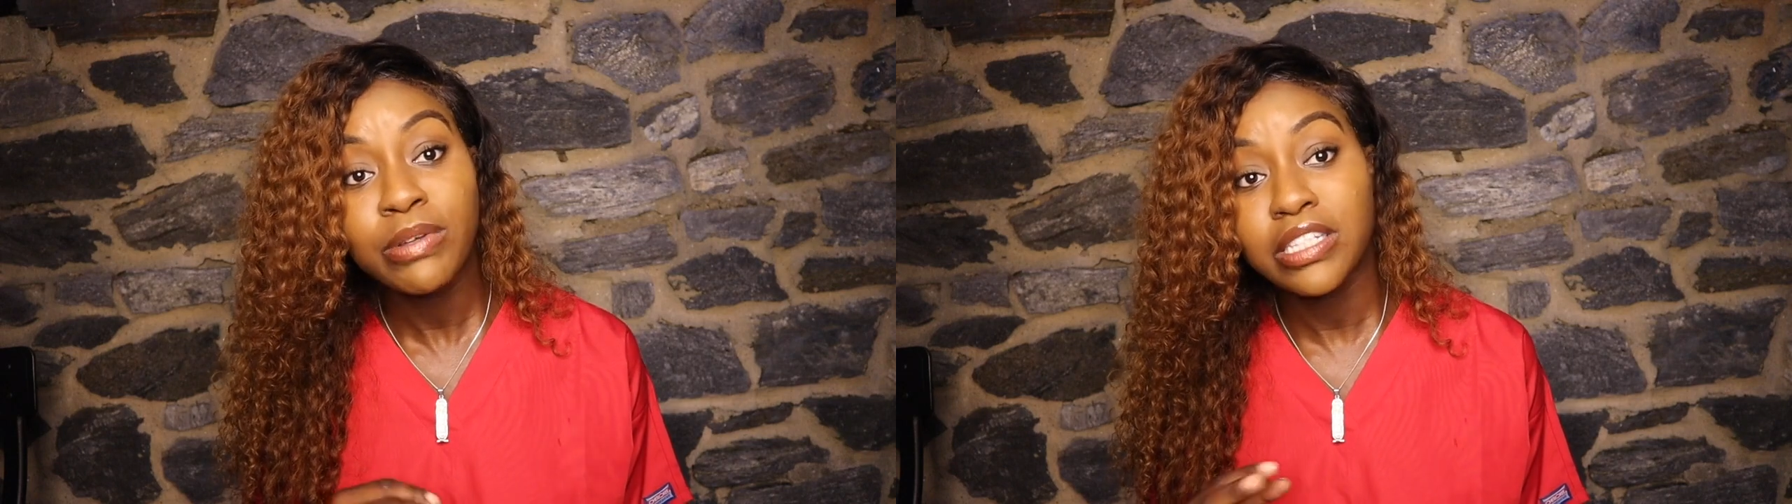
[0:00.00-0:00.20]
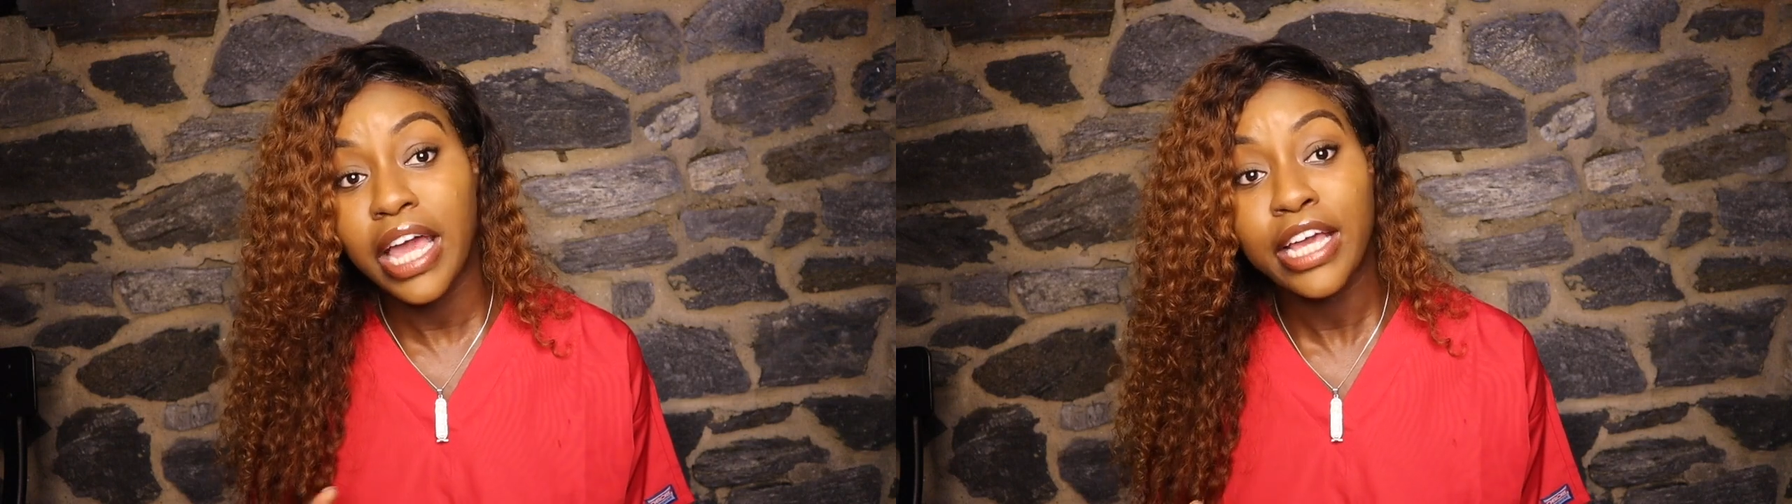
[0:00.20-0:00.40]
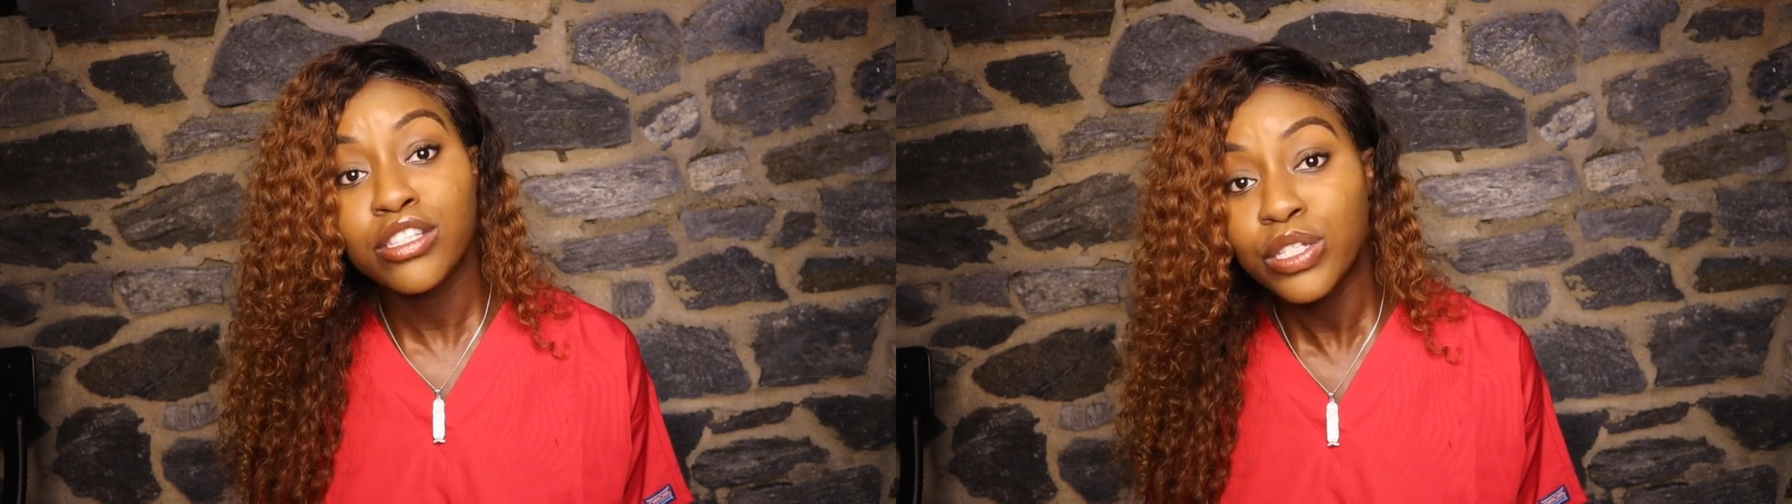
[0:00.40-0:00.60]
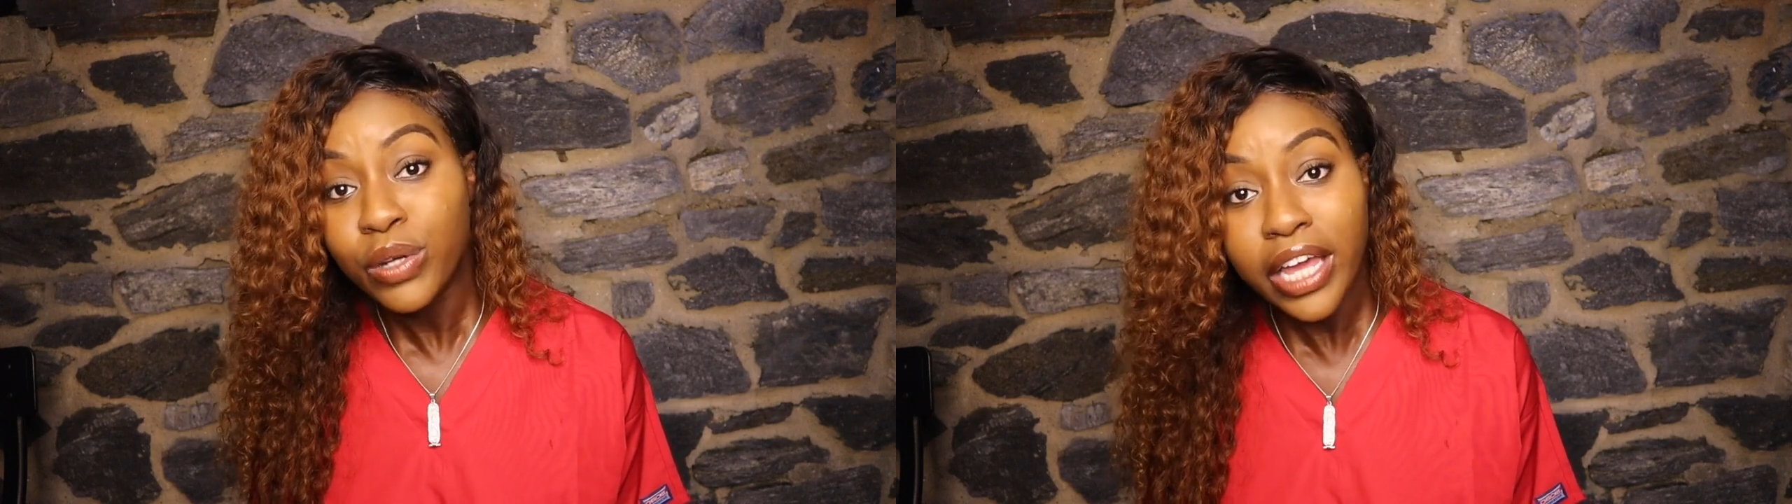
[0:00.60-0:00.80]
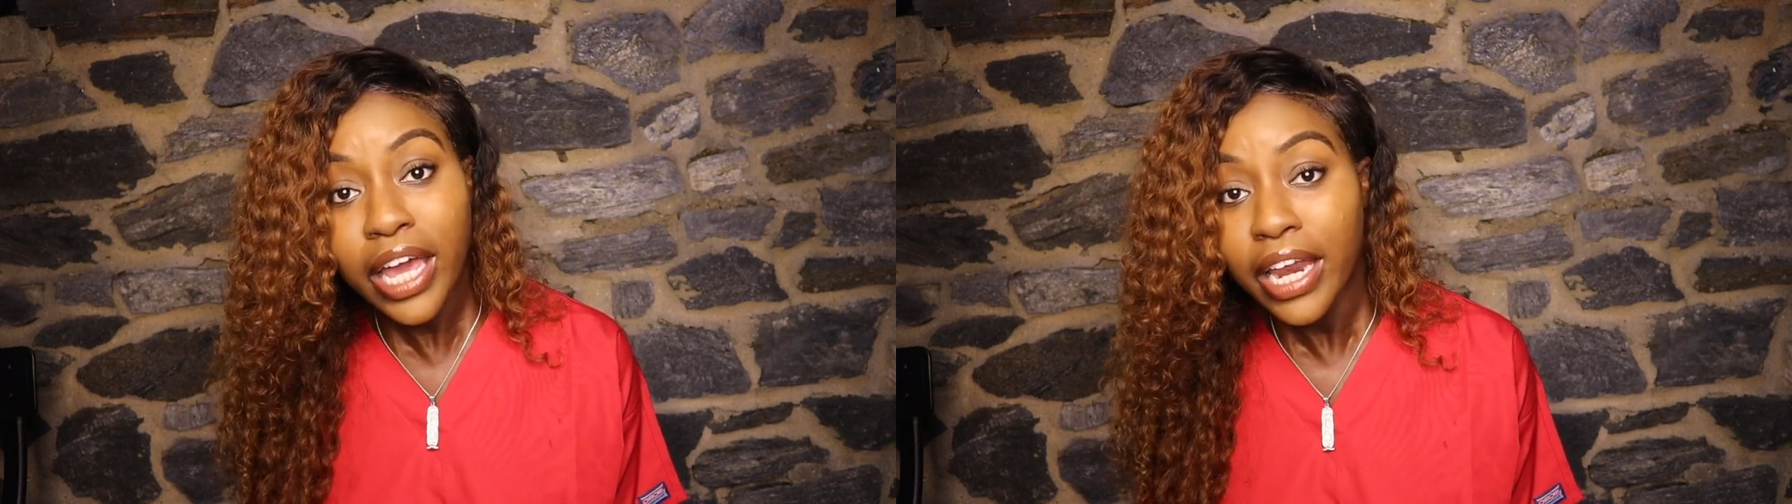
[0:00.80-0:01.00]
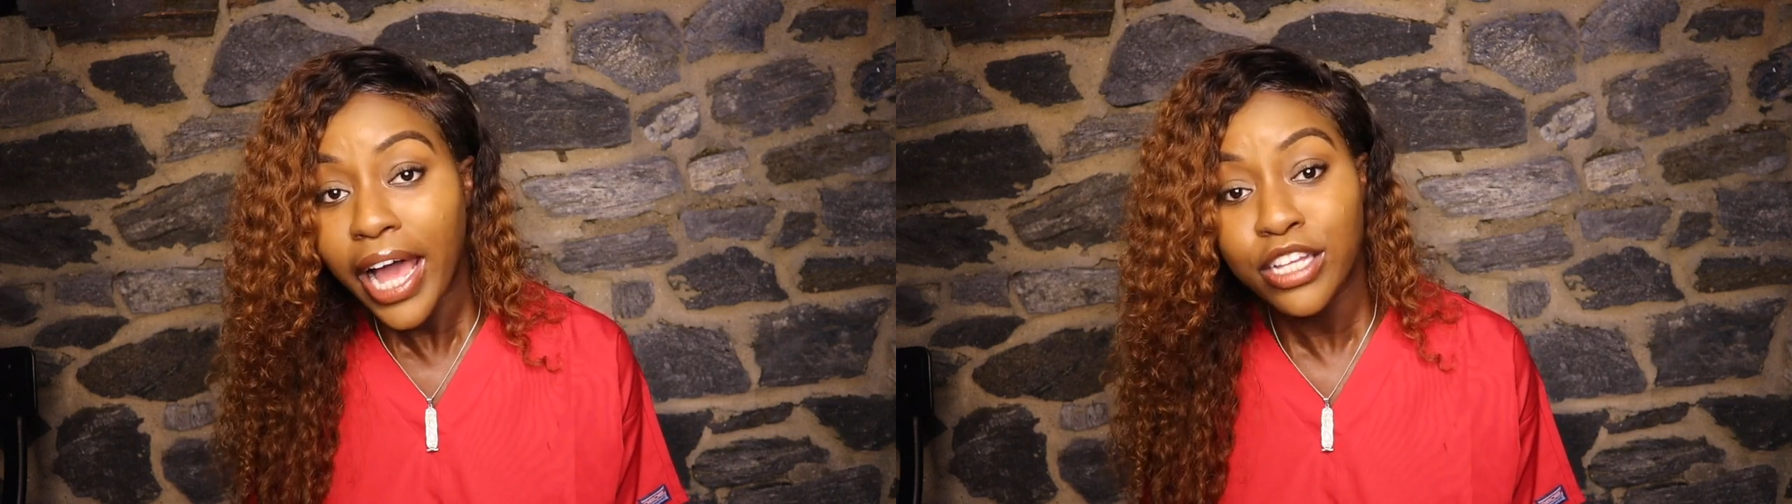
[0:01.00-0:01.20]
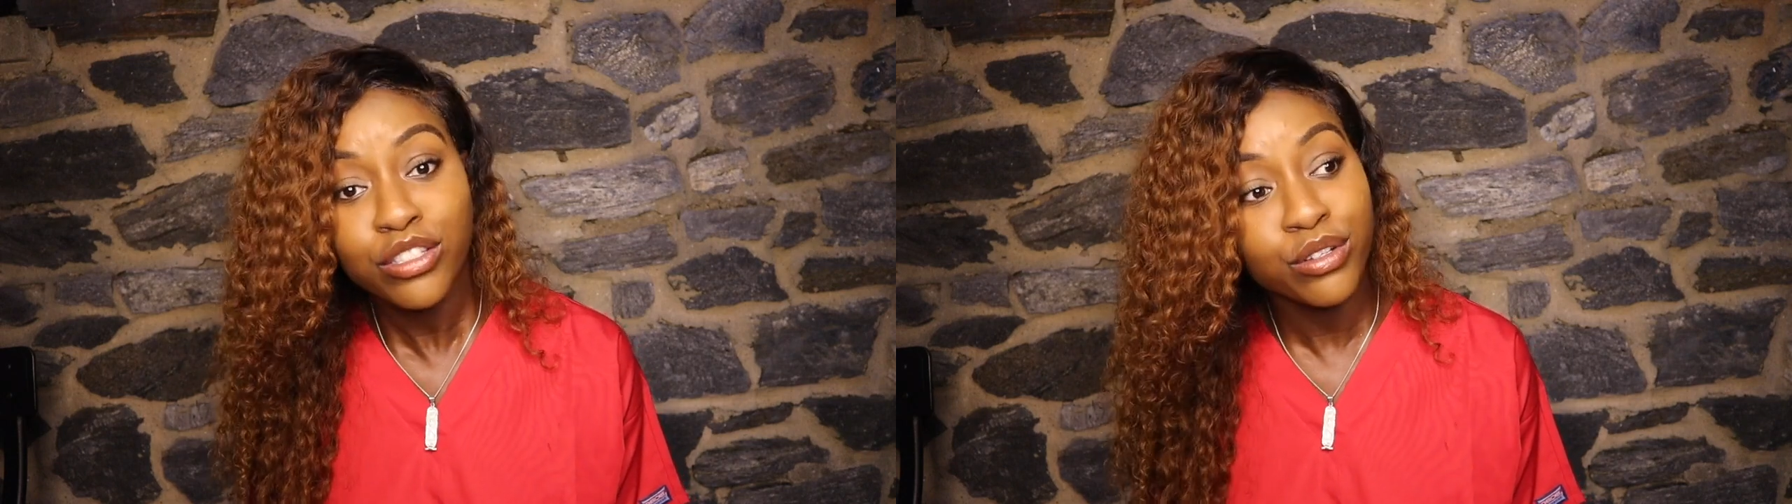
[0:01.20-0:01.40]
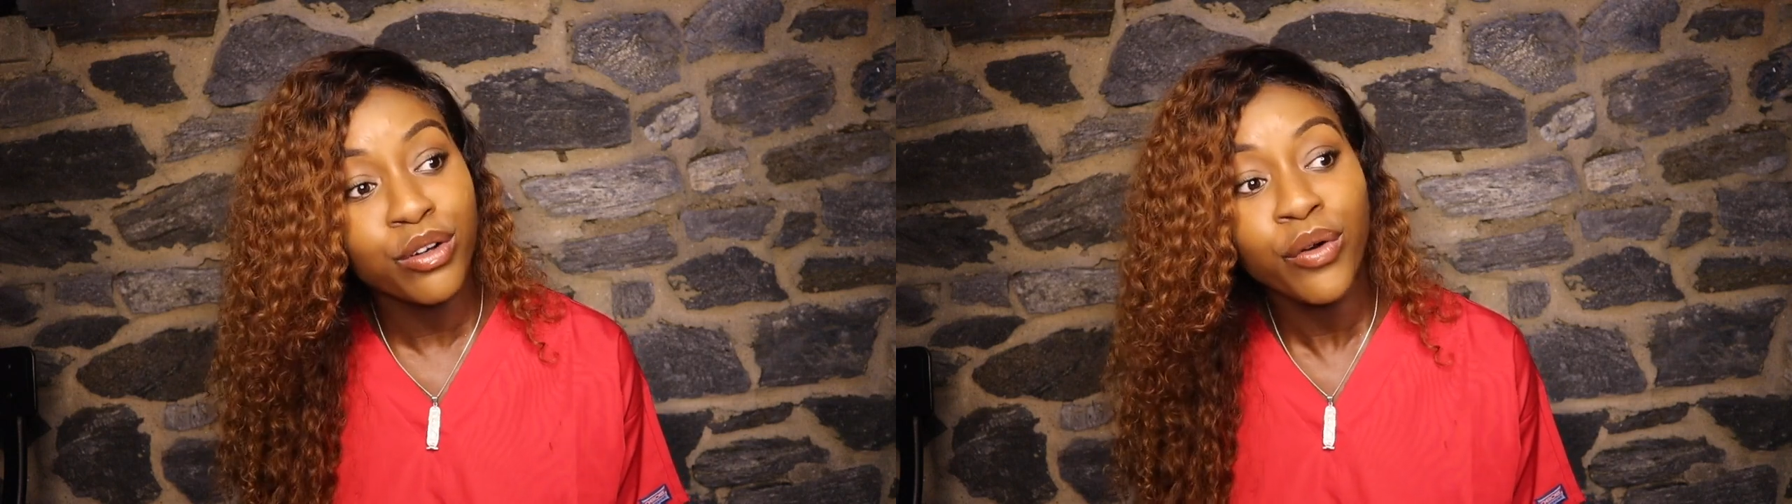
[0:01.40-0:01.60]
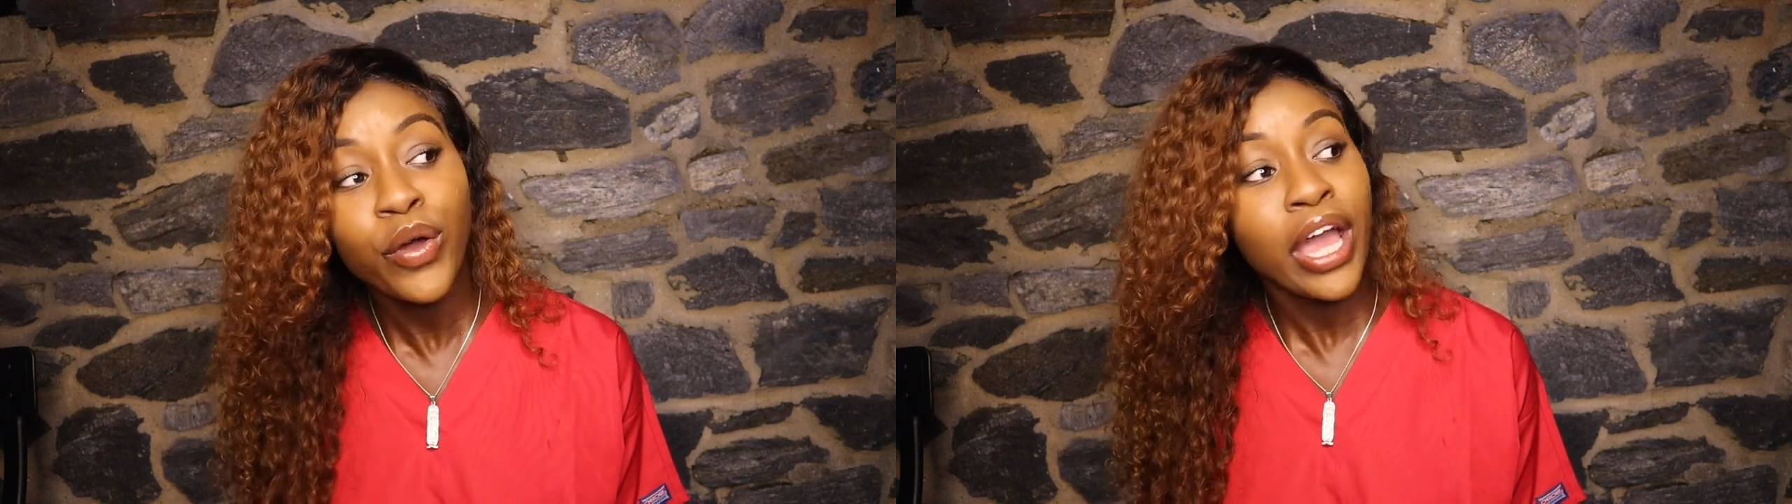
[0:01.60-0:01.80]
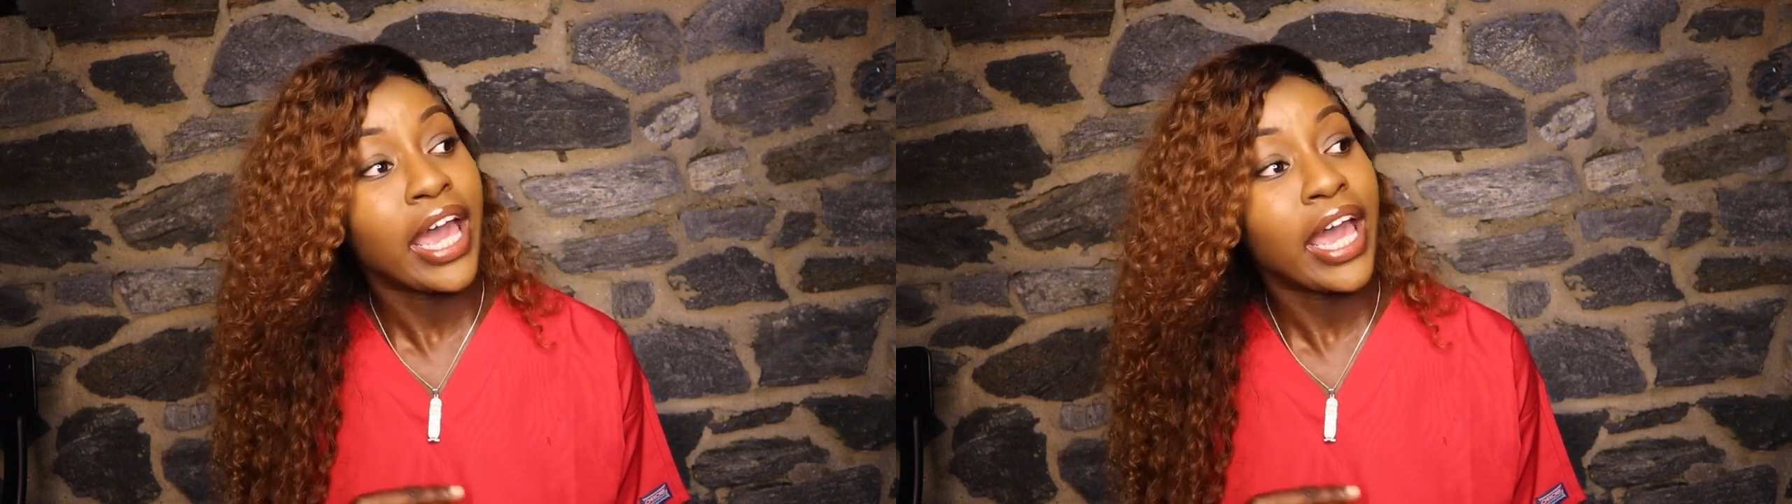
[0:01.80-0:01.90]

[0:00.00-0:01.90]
was an a student in high school